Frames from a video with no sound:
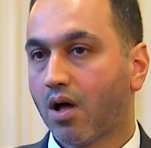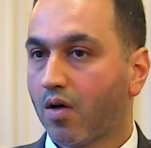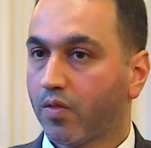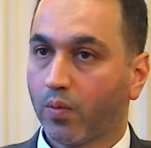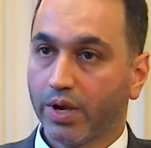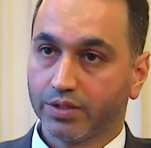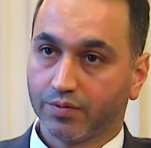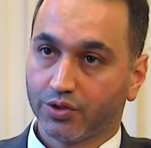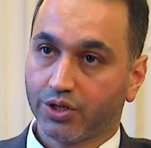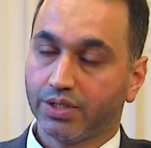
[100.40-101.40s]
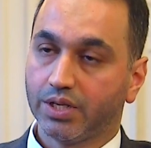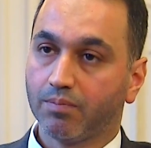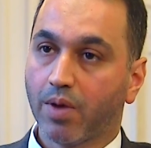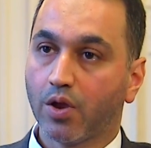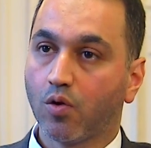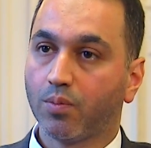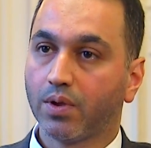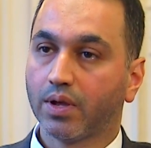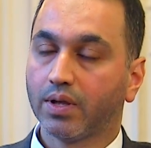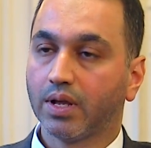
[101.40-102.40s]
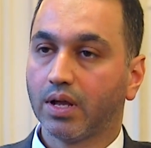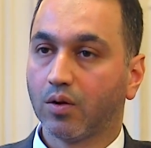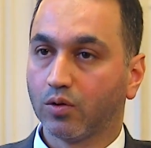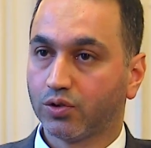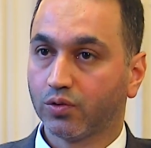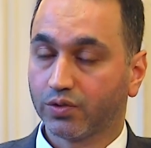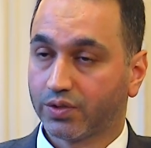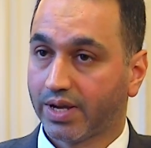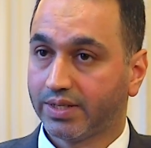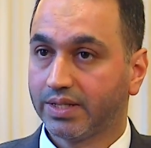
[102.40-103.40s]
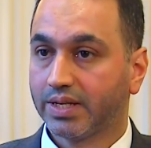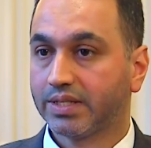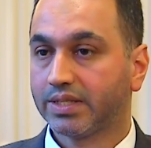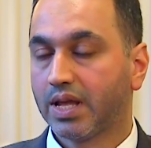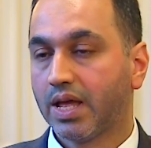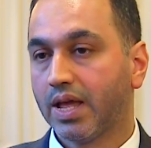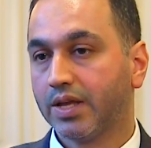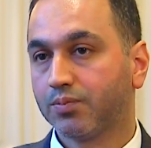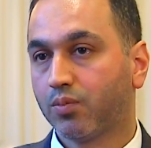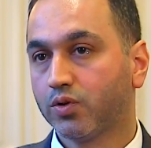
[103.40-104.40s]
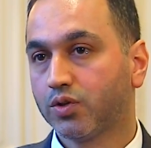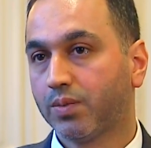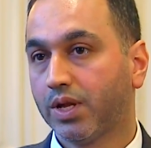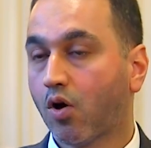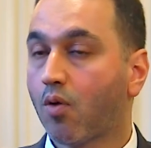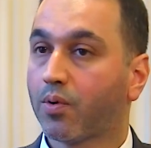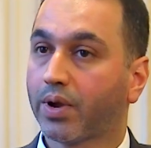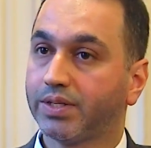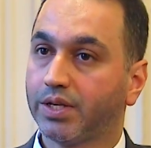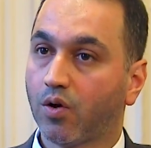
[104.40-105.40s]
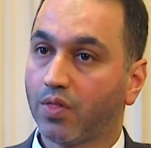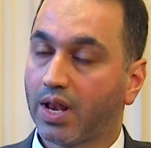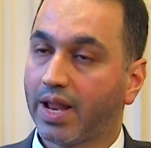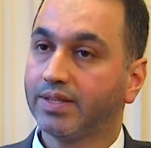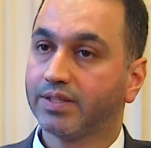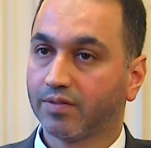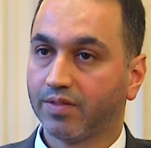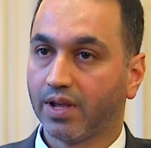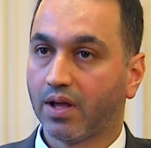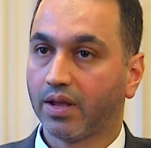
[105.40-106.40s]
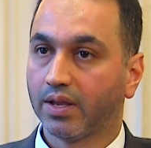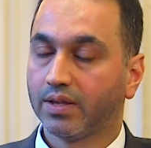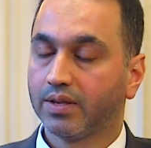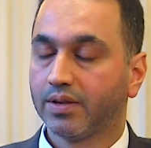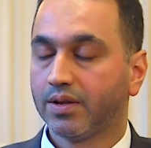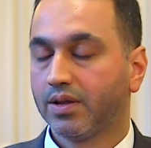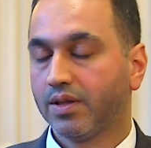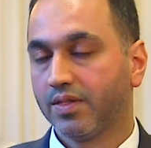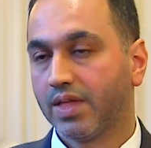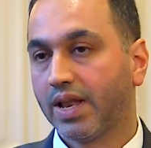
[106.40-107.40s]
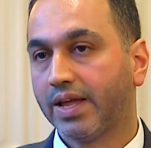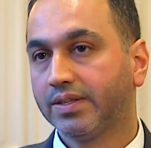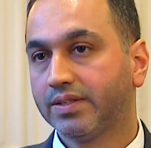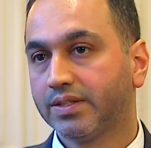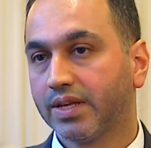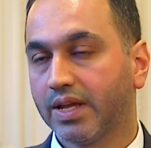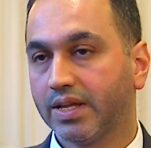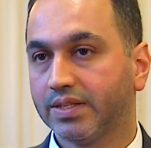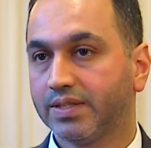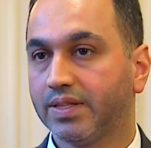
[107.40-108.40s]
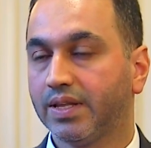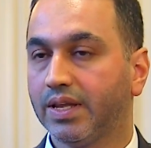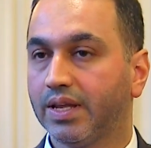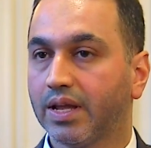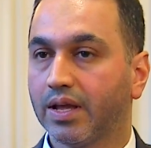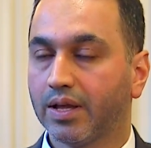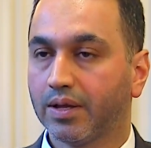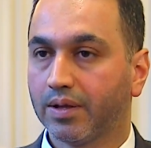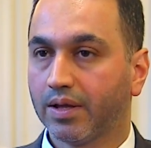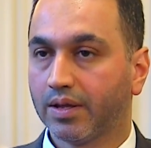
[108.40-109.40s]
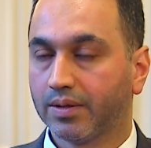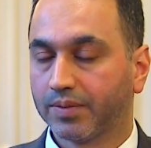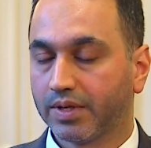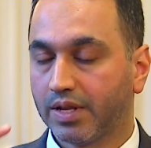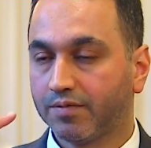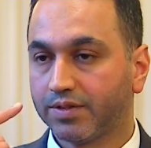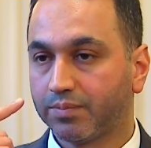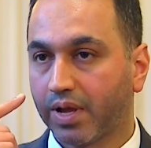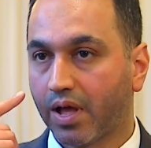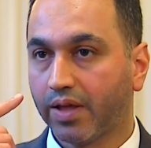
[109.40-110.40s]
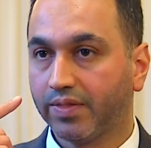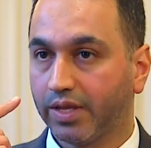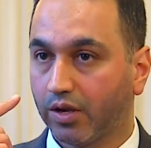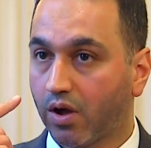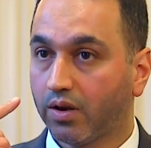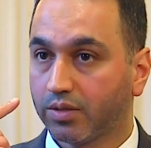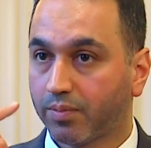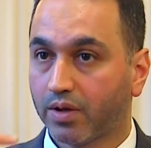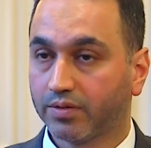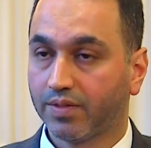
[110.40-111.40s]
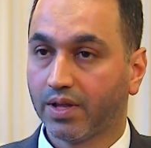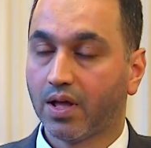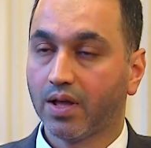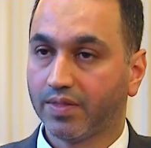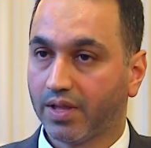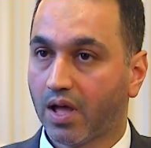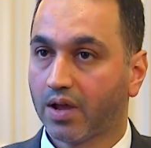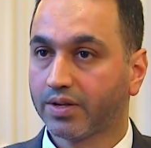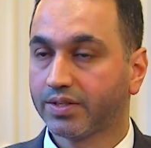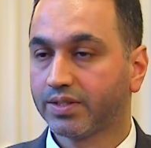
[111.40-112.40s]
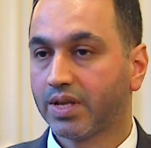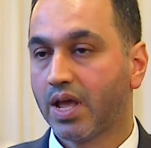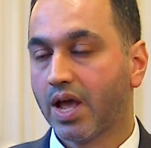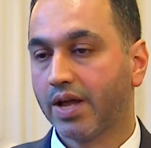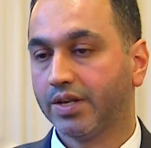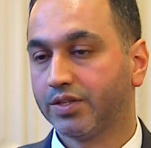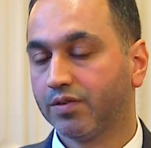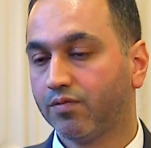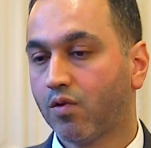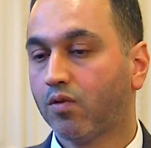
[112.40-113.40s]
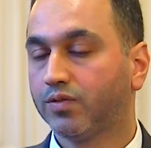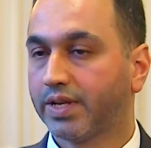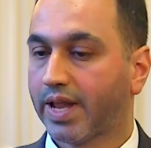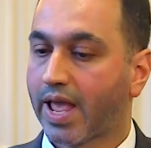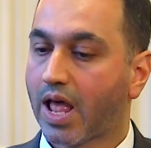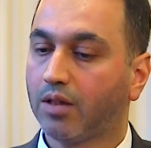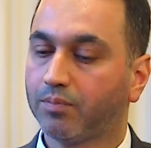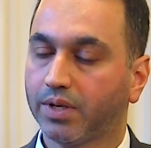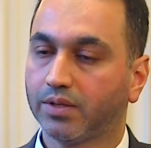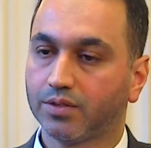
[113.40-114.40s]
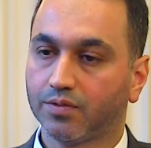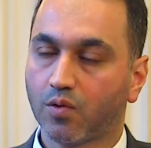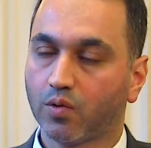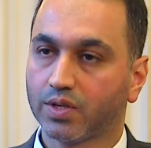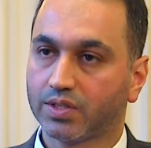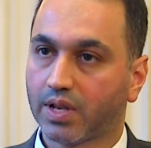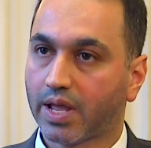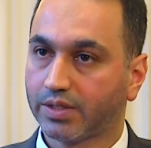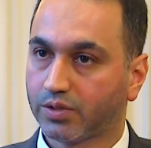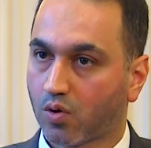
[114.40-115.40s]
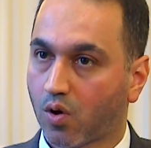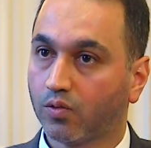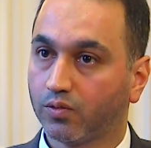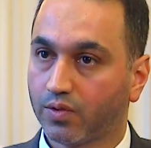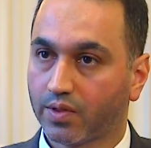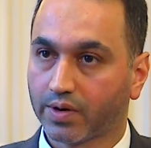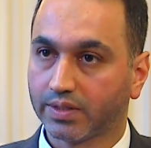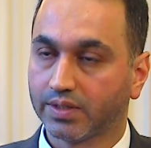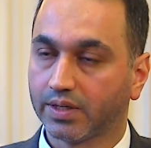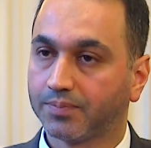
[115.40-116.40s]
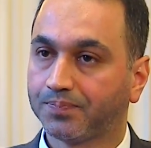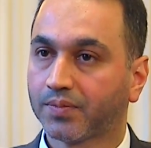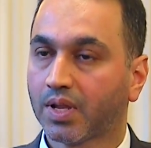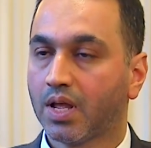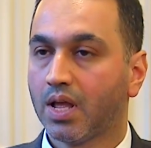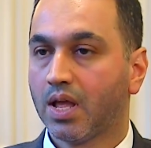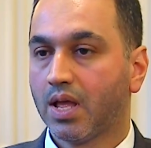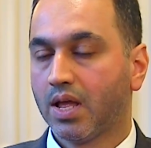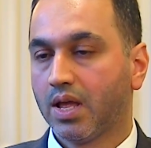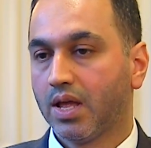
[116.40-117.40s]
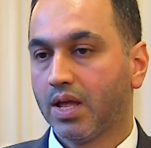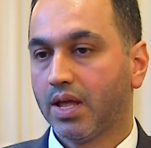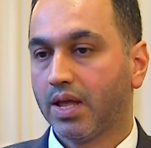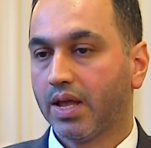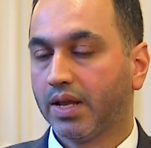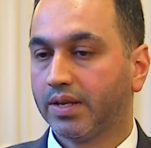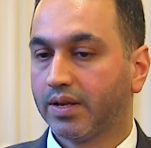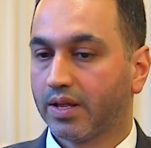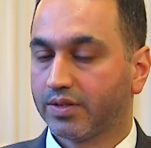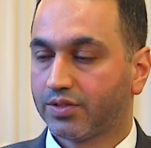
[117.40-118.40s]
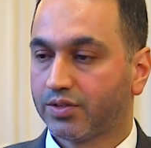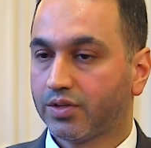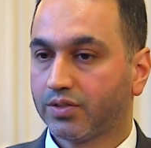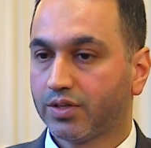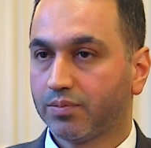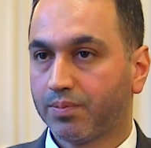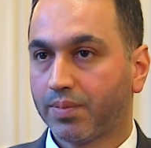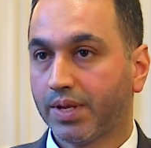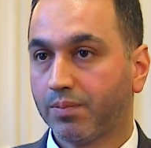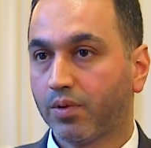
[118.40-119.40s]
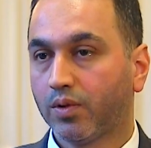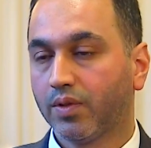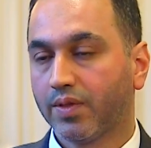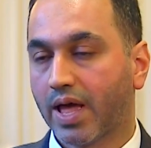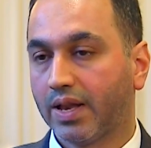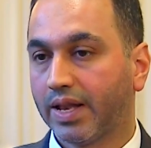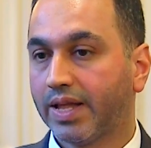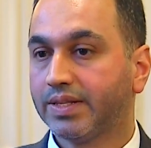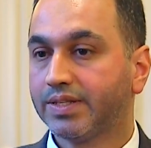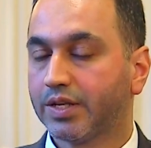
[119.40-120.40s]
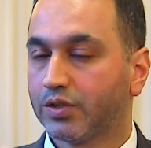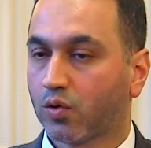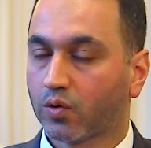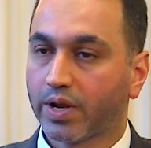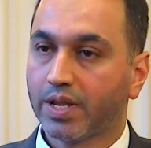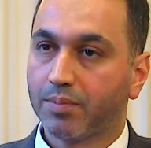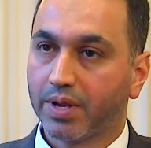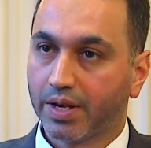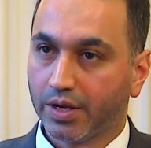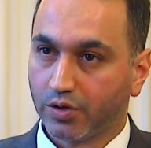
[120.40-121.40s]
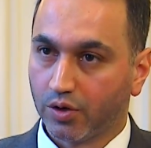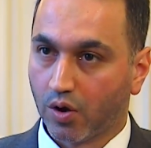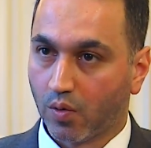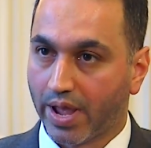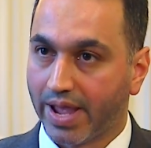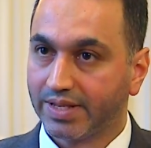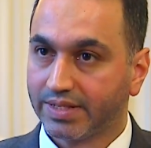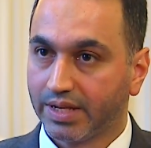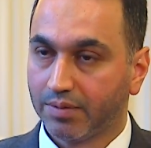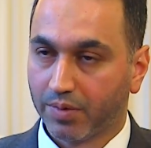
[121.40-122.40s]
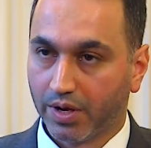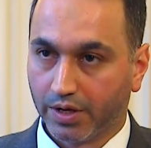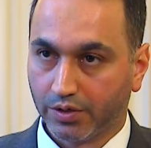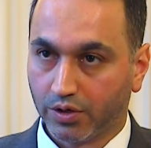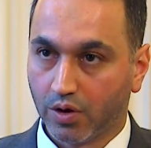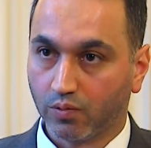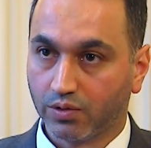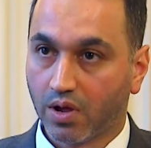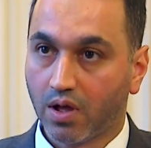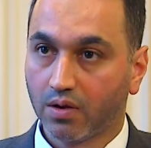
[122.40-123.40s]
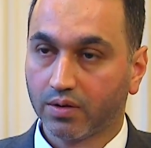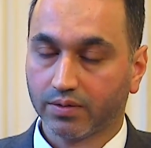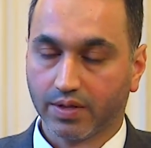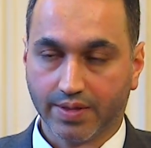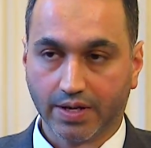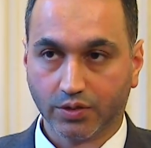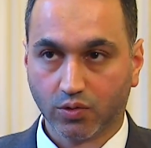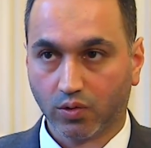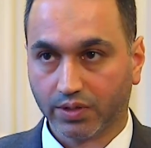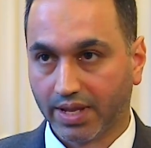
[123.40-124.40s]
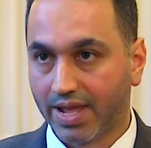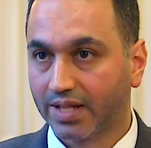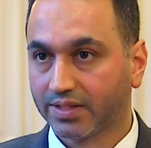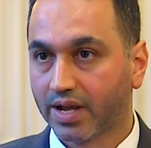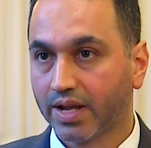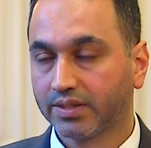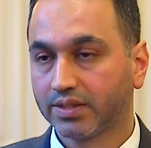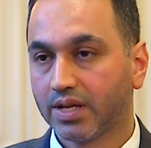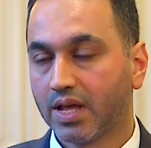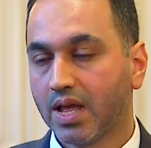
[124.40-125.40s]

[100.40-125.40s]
Other ways of treating myopia or short-sightedness is possibly operating on the lens of the eye. The lens is lives behind the colored part of the eye, the iris, and is involved in helping to focus light onto the retina. In certain people, that lens is already beginning to go hazy, beginning to go dark, and that is called a cataract.